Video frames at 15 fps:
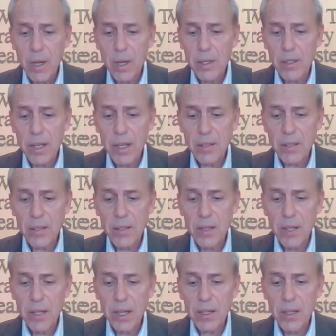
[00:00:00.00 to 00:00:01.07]
tests
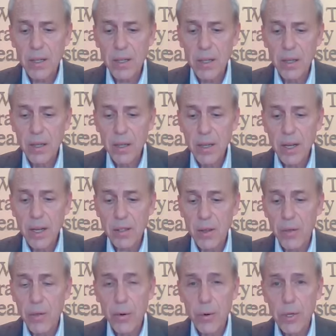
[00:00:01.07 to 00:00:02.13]
conducted. That's a
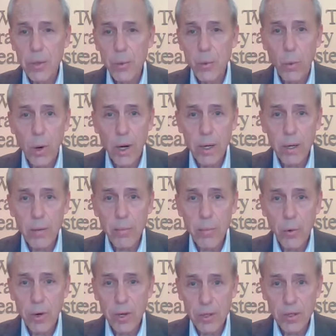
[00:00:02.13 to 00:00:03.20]

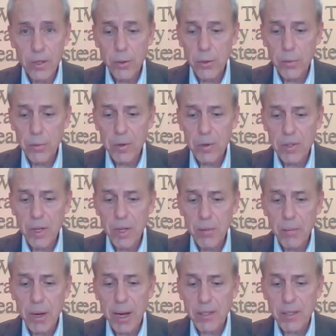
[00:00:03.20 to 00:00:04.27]
31.2%
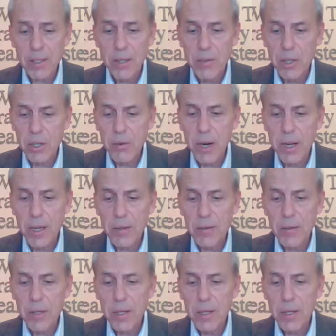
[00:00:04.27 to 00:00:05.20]
positivity rate.